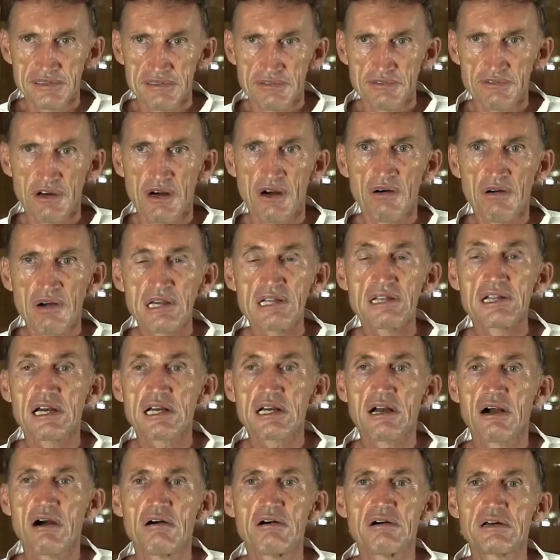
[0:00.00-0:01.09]
for our inner
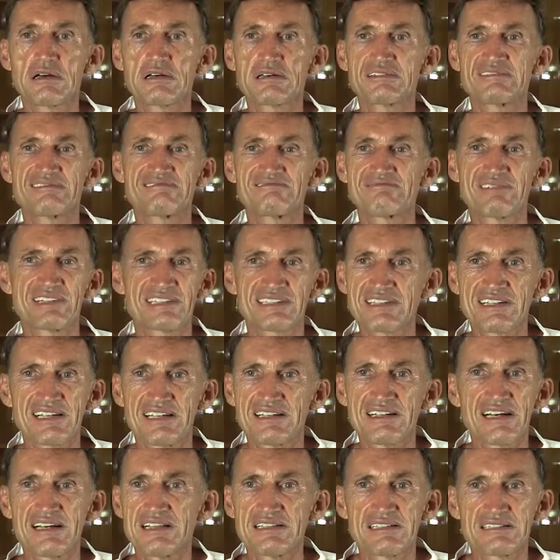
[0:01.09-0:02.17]
growing, but
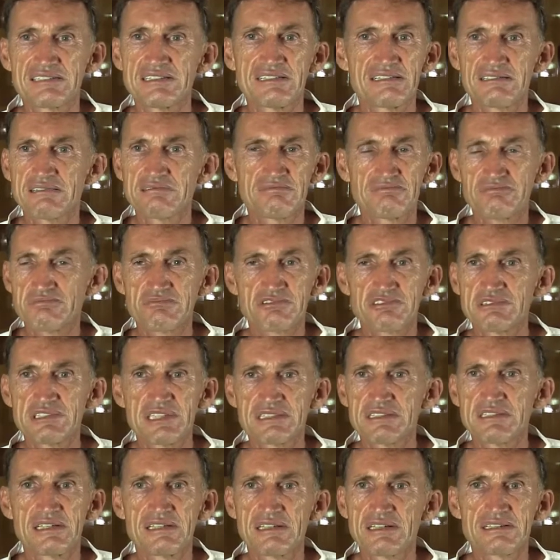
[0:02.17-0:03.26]
in reality,
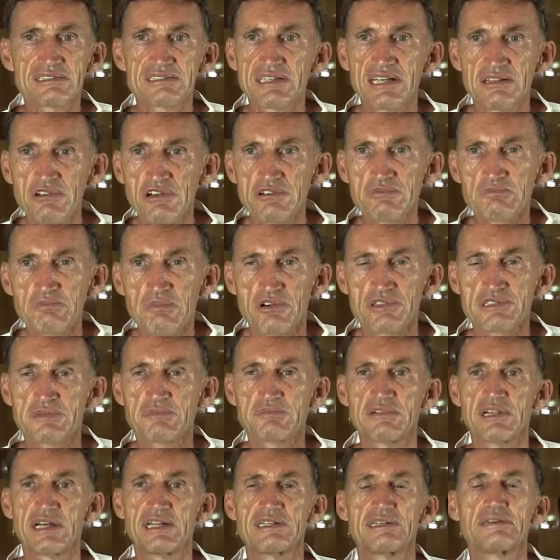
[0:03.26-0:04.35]
cheating is then not
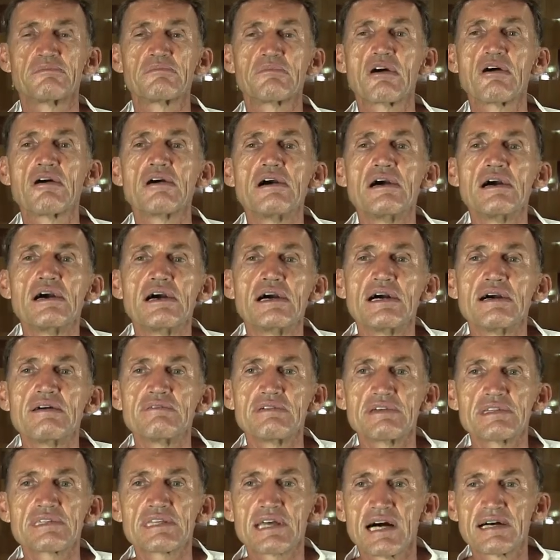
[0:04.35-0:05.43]
possible anymore.
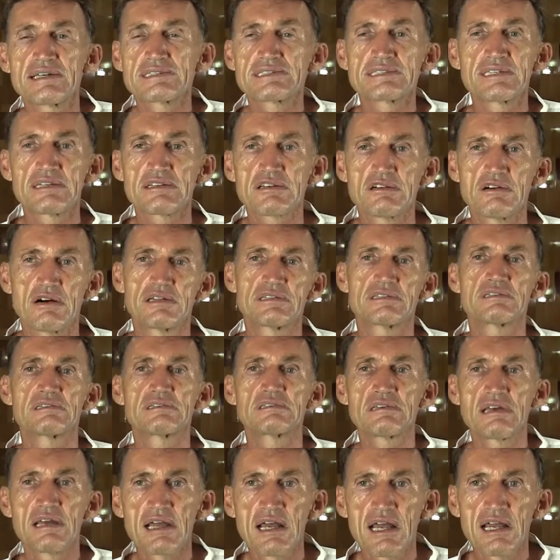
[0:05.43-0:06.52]
We trust in God,
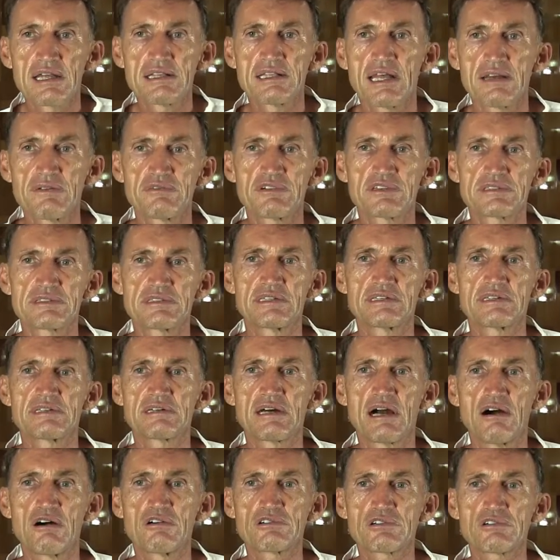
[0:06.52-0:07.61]
and everything
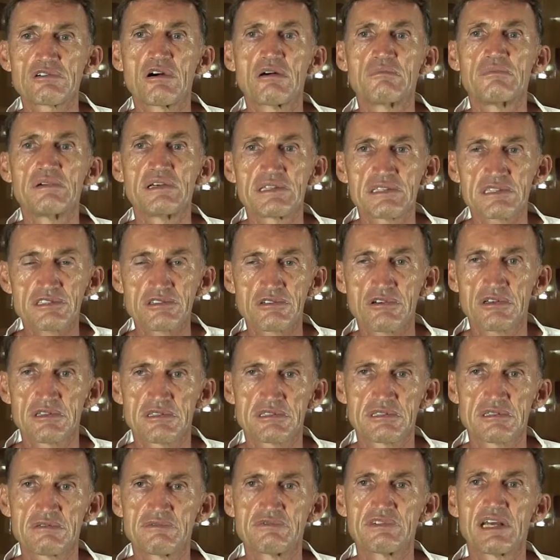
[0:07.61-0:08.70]
outcome is
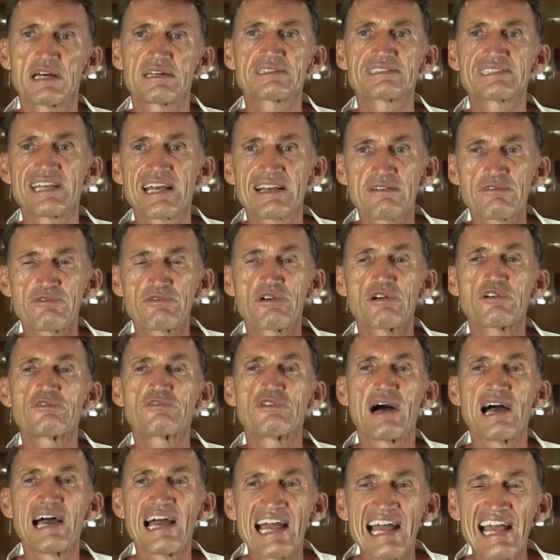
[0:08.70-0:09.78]
good. We are thankful
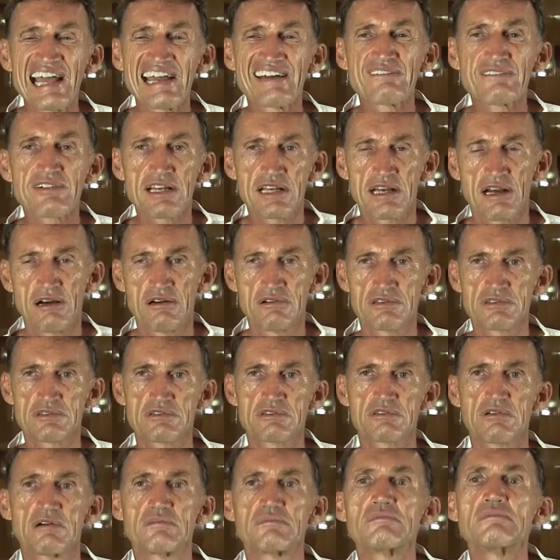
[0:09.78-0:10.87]
for every
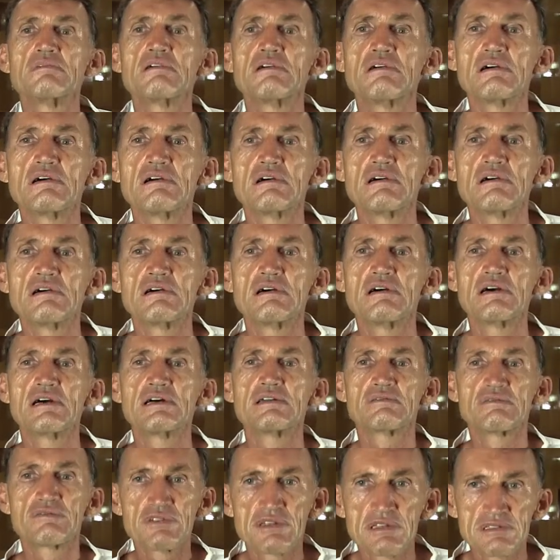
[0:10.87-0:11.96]
outcome,
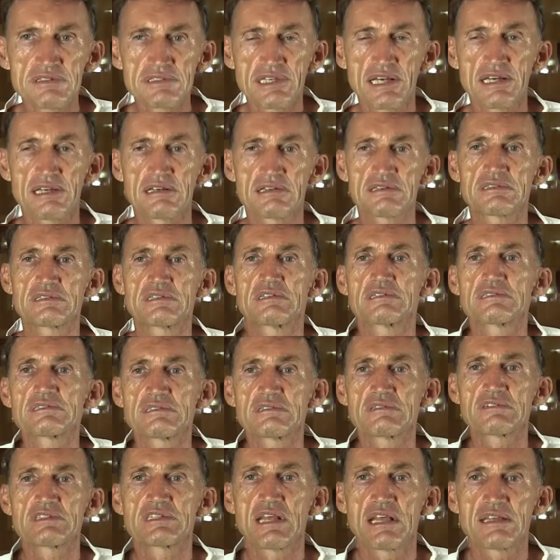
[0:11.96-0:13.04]
and we thank this,
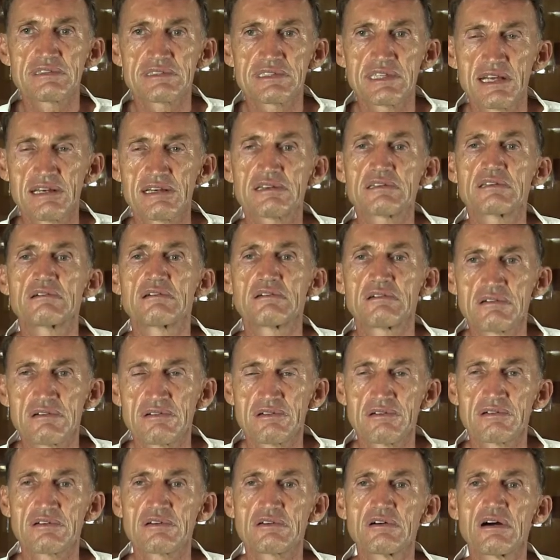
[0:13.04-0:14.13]
say thank you,
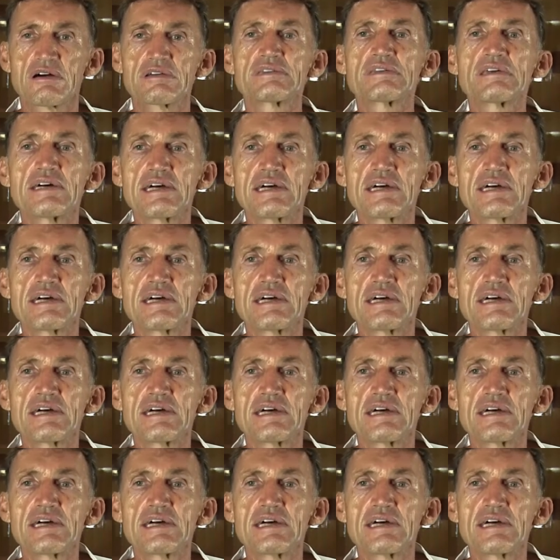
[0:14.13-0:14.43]
God.